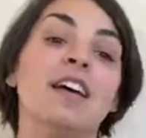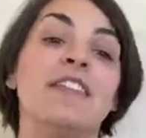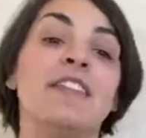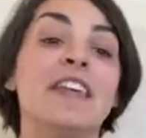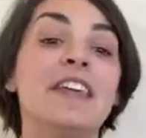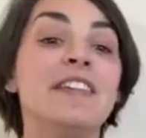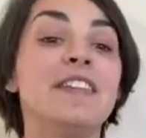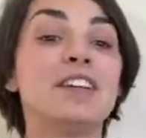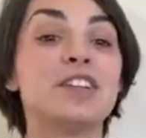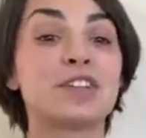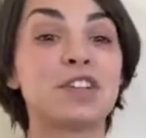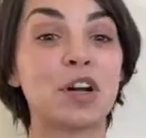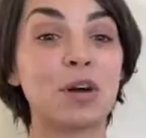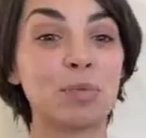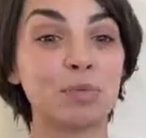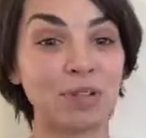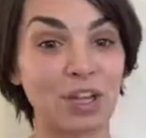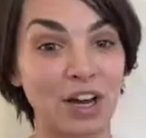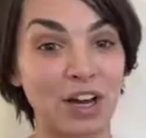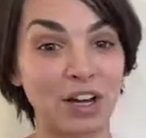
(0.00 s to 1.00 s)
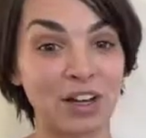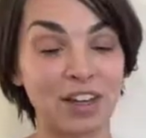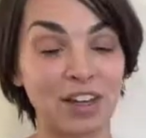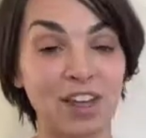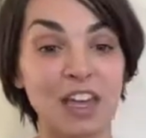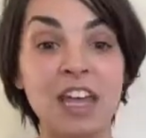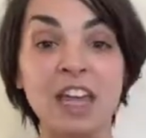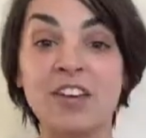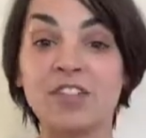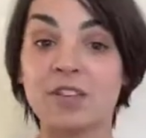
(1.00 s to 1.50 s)
Then there's our blog.
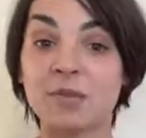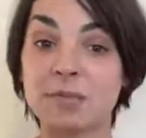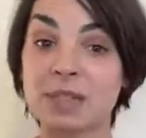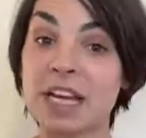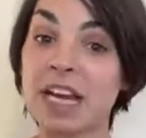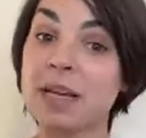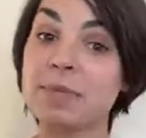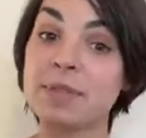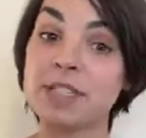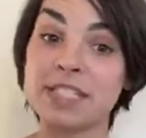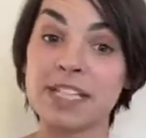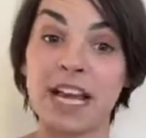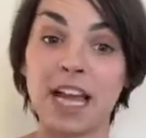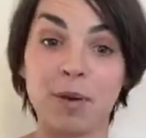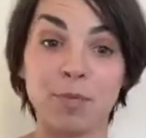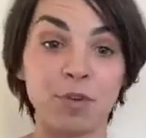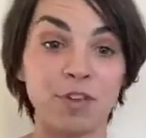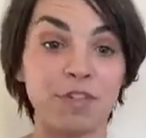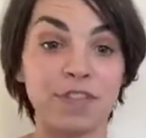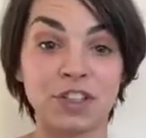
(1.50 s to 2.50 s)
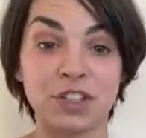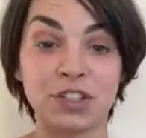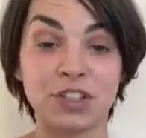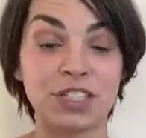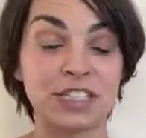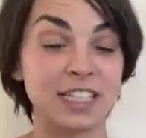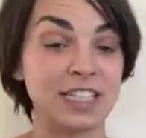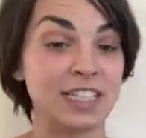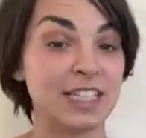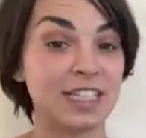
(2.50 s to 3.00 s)
From time to time, we feature
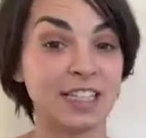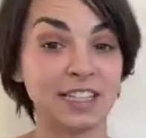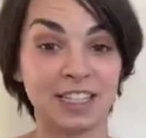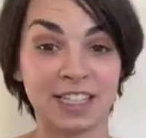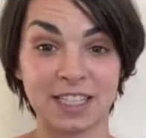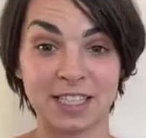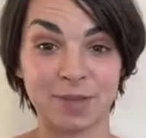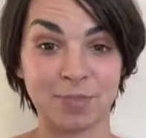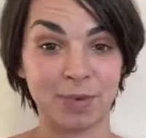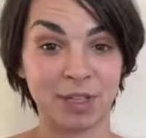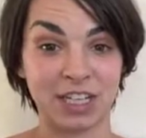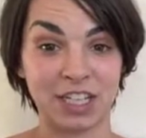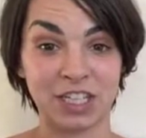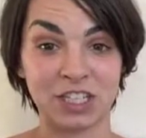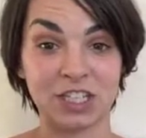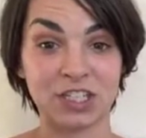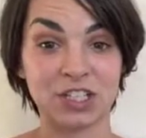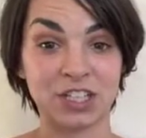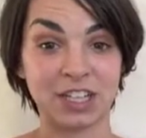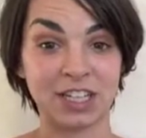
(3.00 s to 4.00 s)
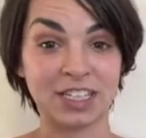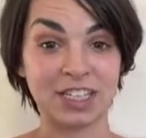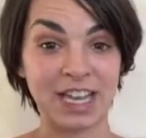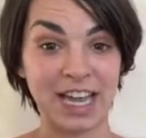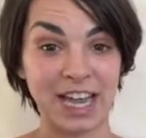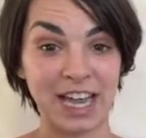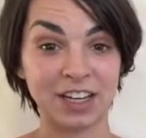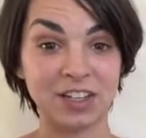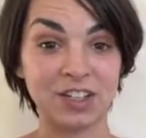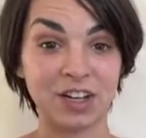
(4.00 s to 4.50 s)
detailed explanations on
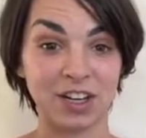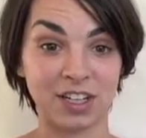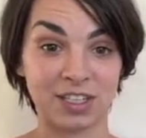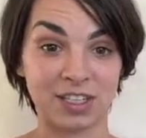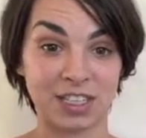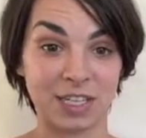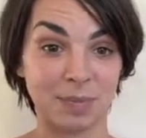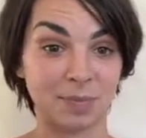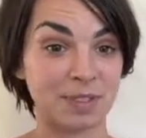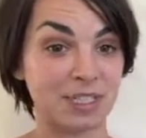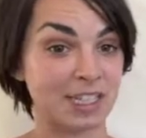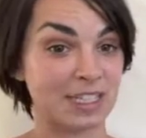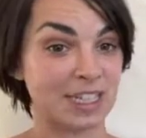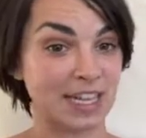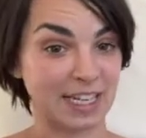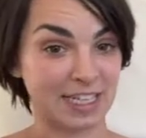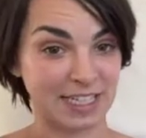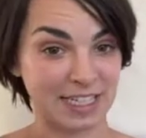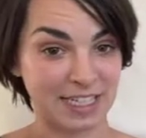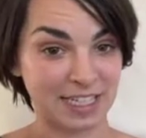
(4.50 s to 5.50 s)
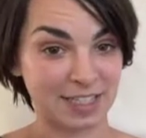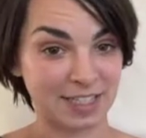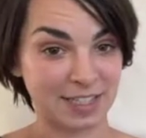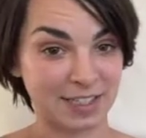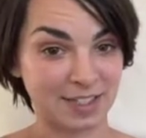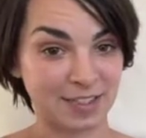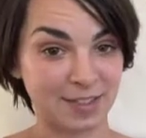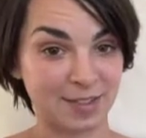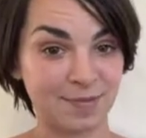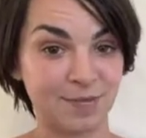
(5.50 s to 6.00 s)
CAD concepts and
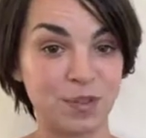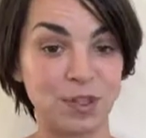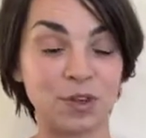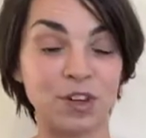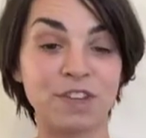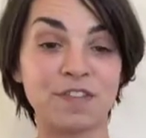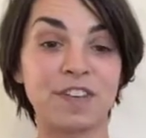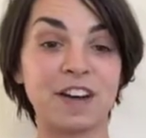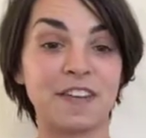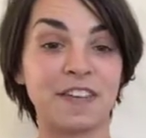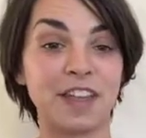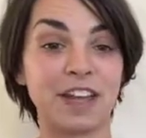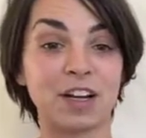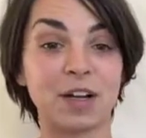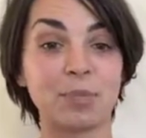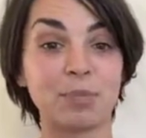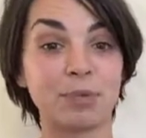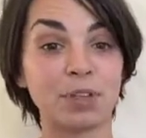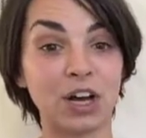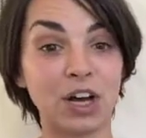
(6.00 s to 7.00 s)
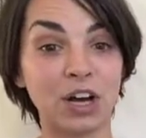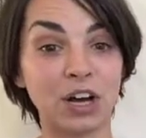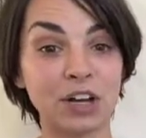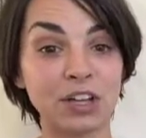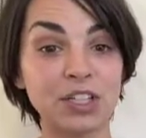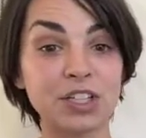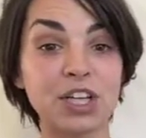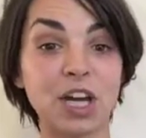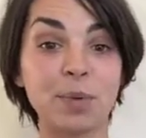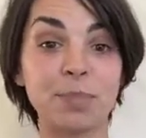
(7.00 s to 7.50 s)
techniques. You can find that on
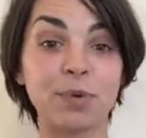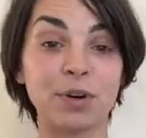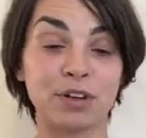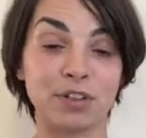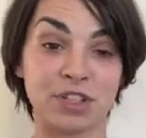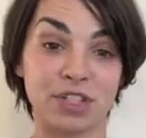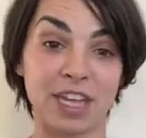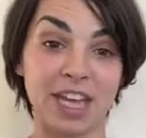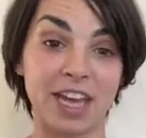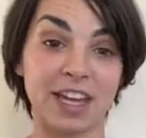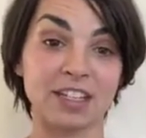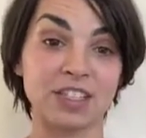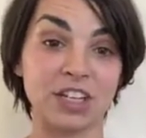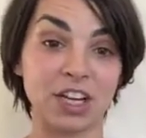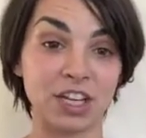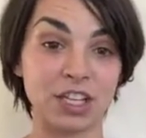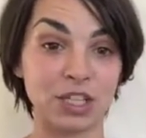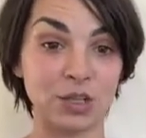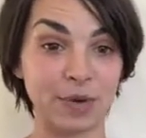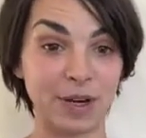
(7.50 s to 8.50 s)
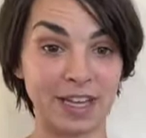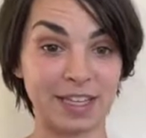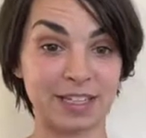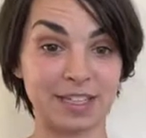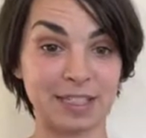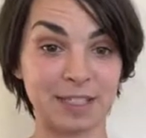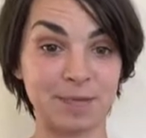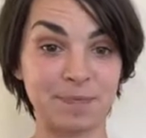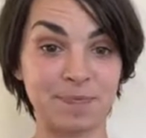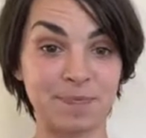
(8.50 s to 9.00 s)

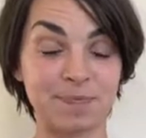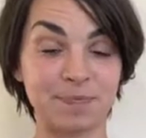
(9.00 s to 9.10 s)
blog.progecad.us.